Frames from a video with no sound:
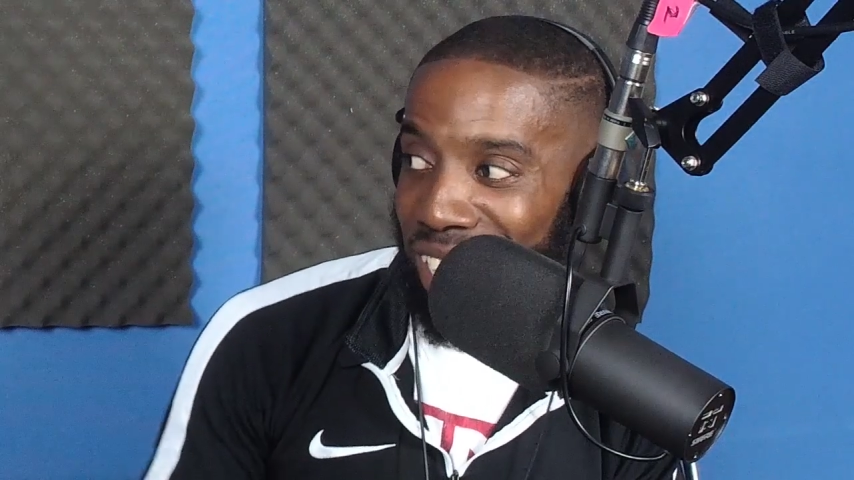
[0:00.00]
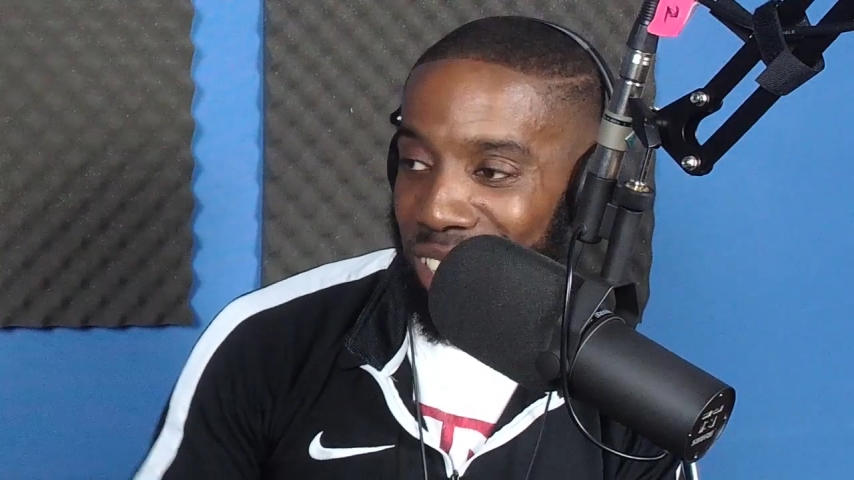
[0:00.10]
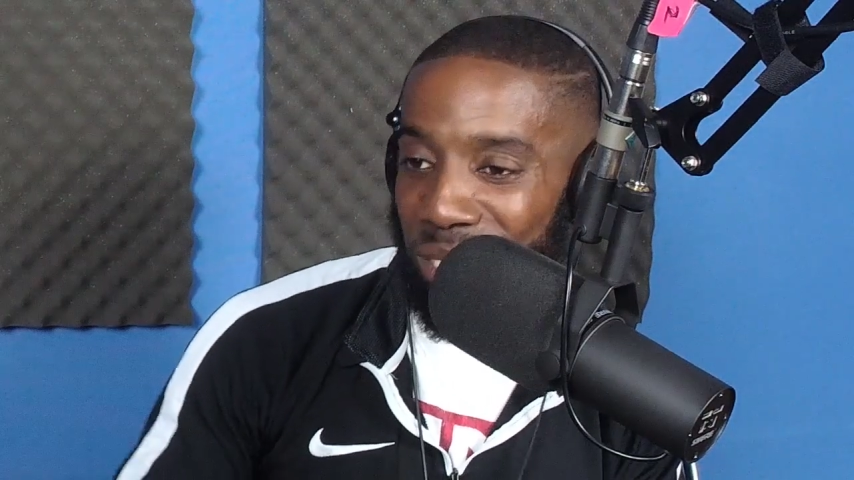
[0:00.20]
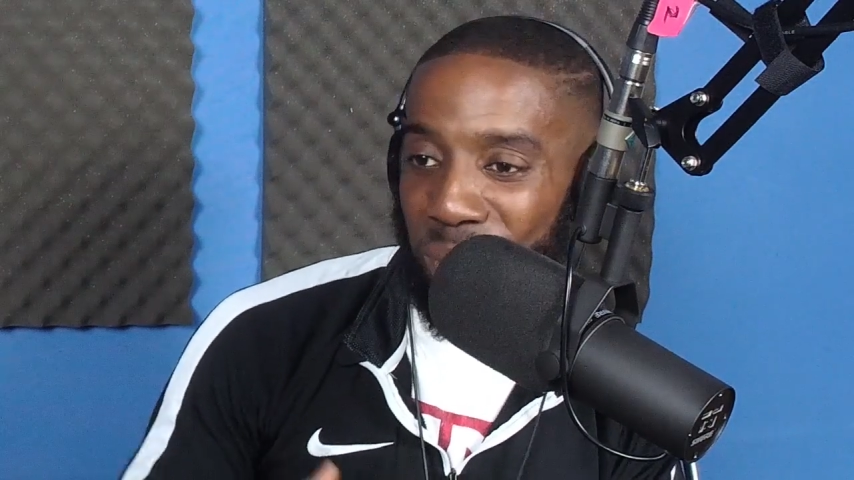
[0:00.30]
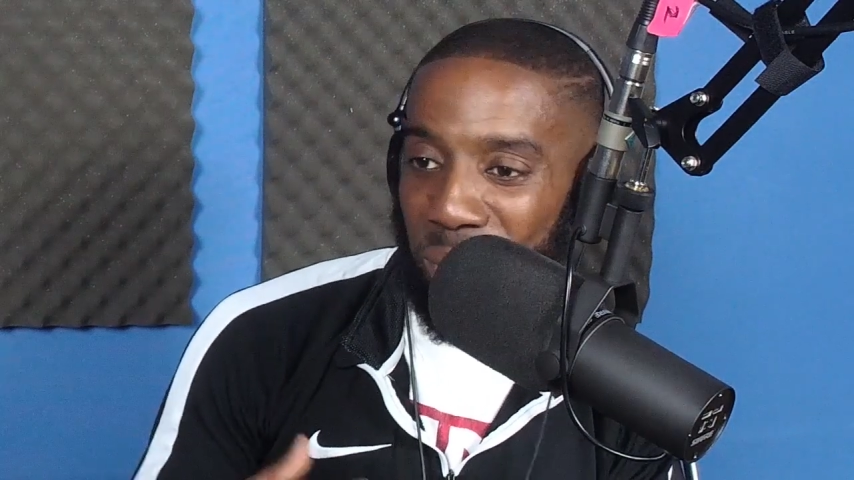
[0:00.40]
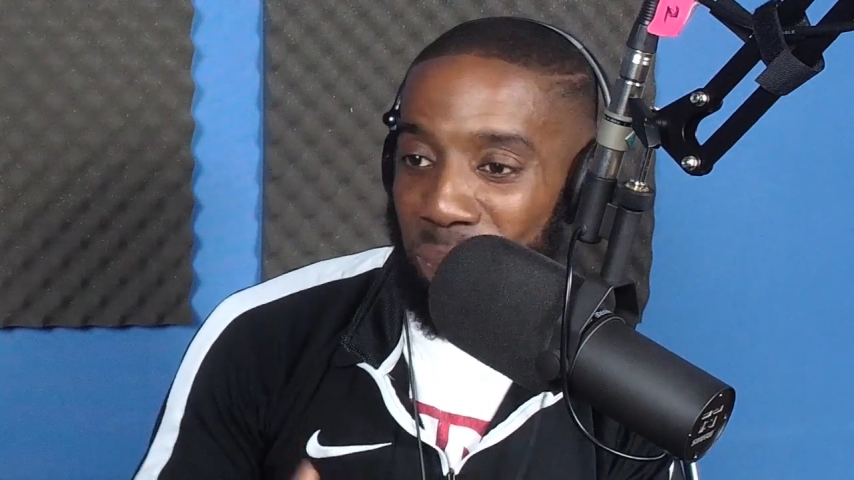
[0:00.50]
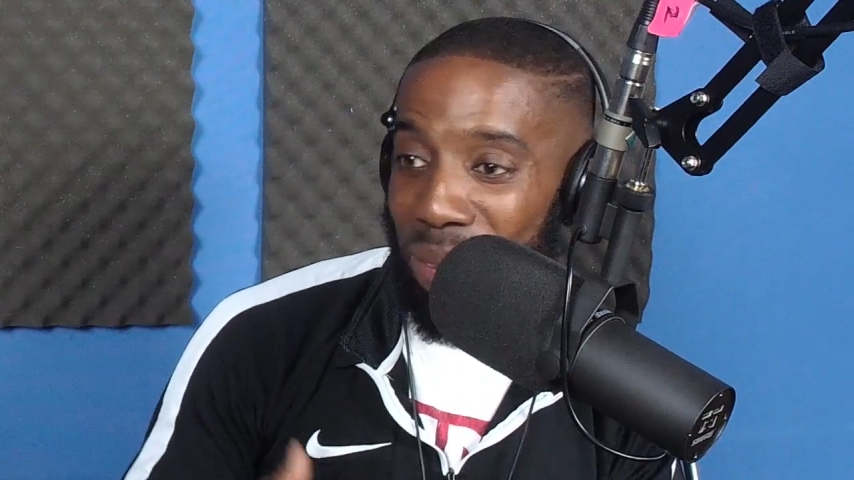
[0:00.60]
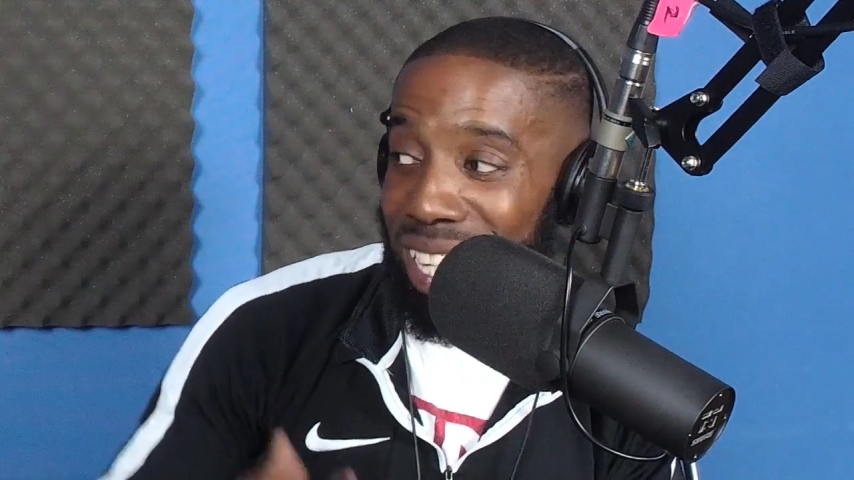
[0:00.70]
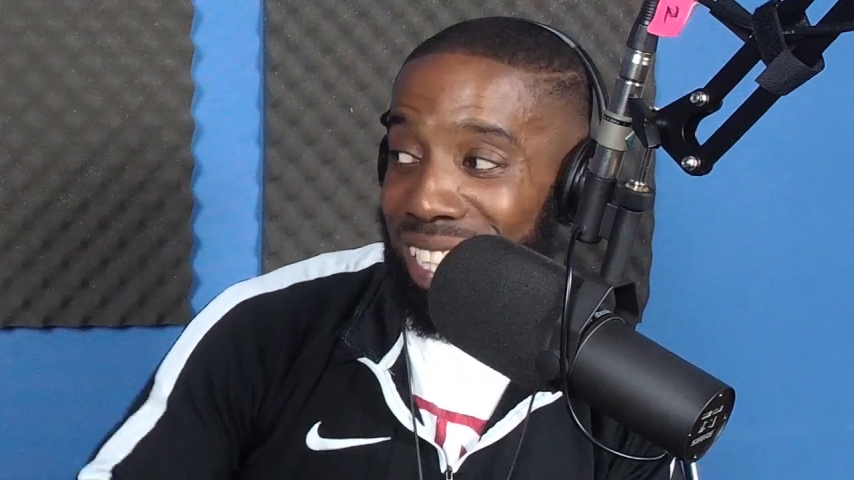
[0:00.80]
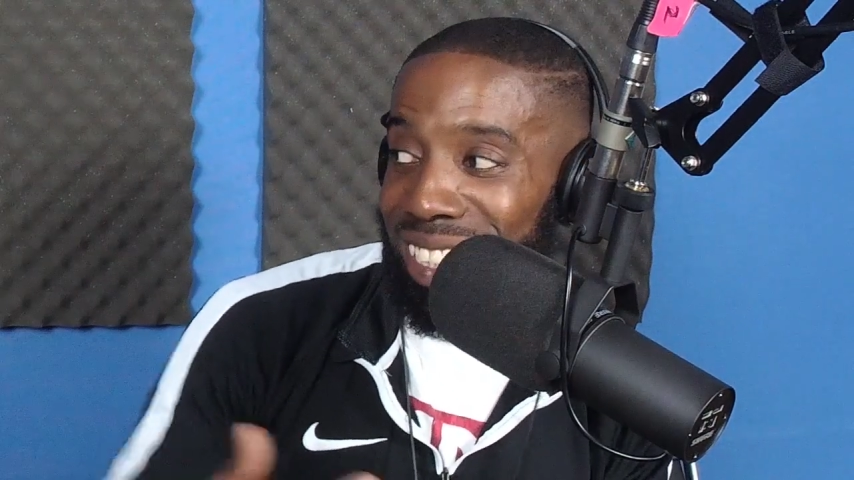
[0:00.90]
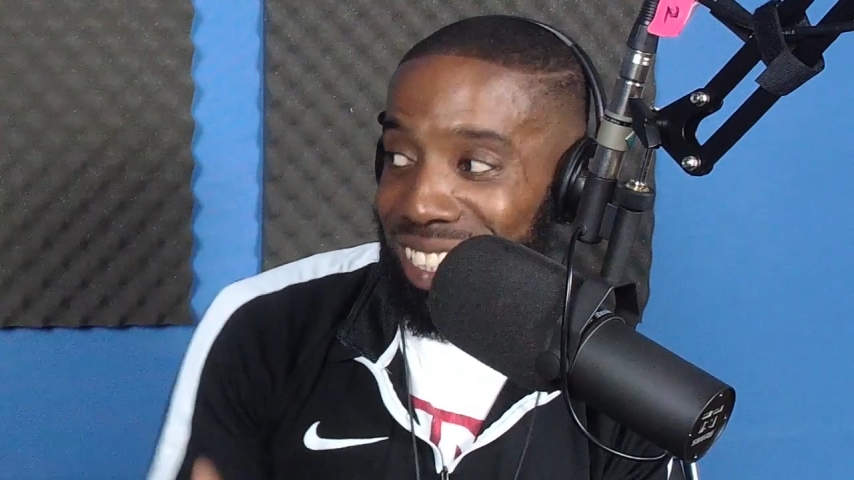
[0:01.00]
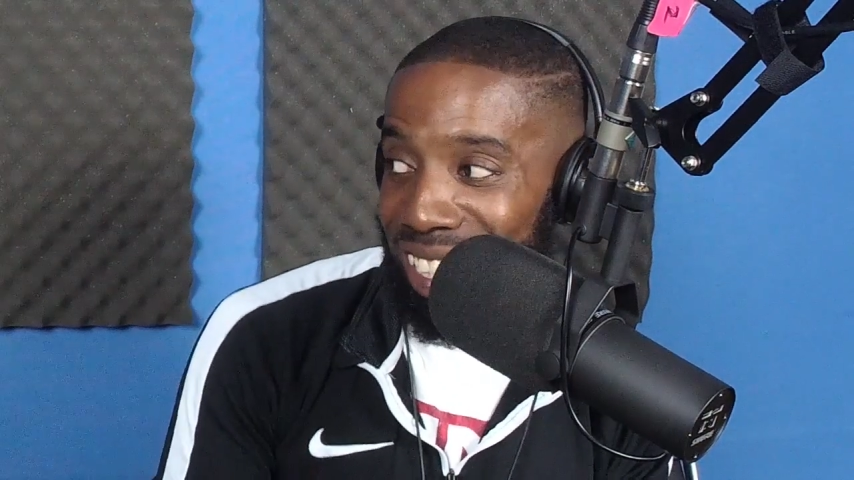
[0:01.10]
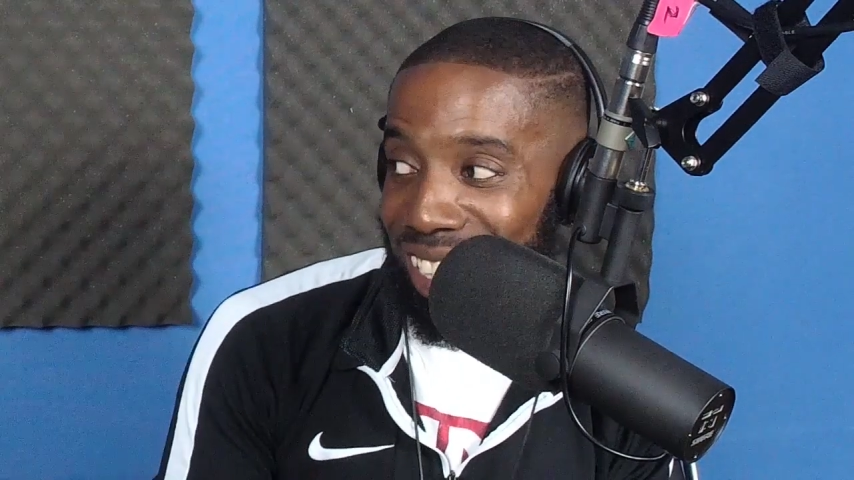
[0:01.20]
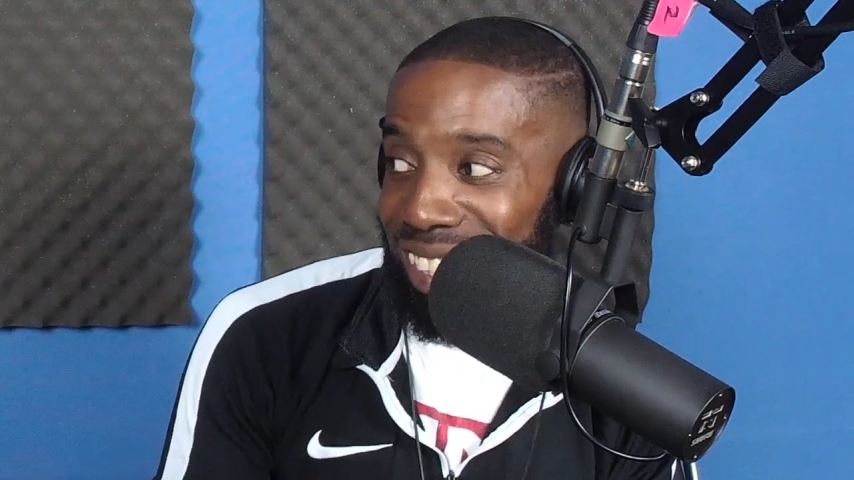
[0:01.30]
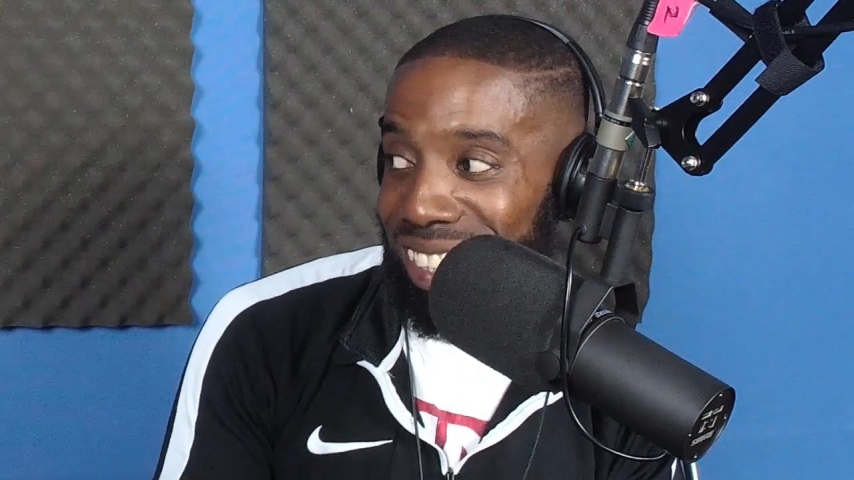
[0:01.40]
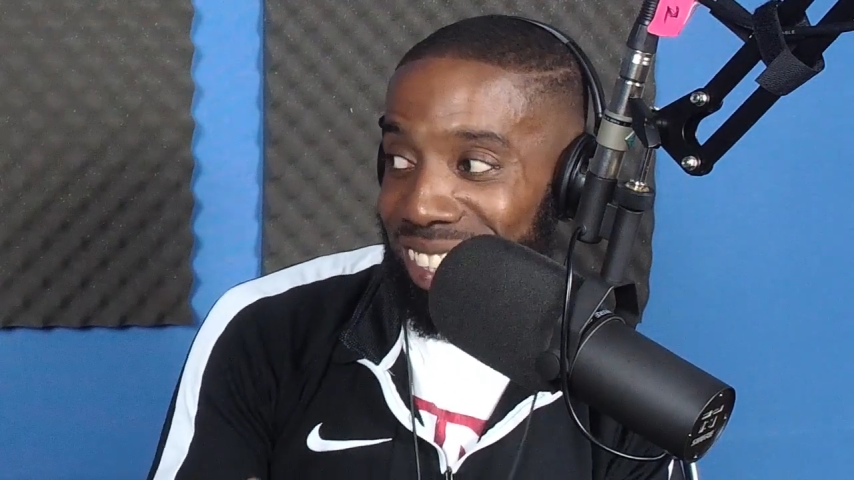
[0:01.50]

kind of begin to